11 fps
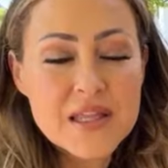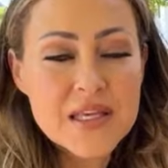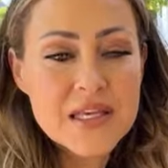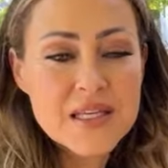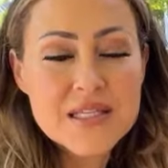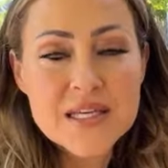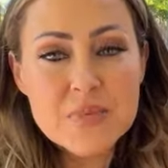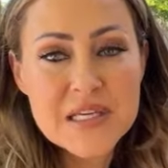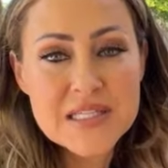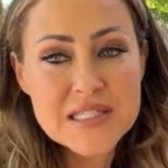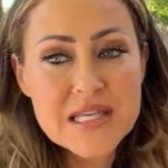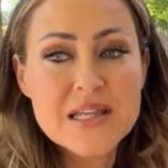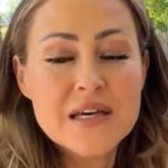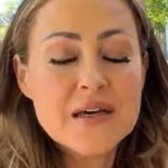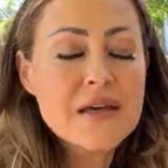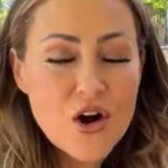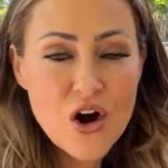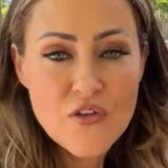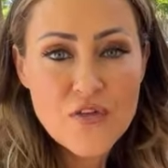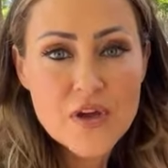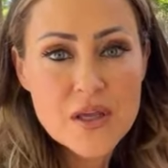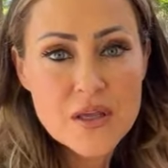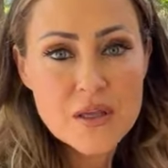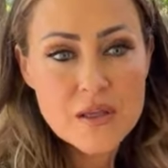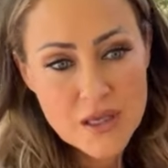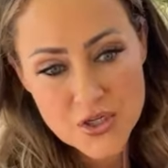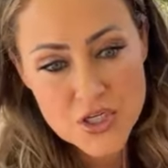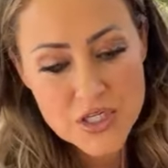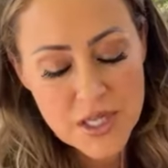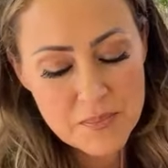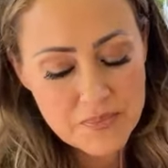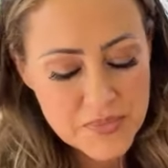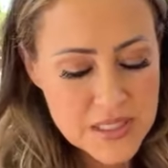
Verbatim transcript: the T P C, the Golf Country Club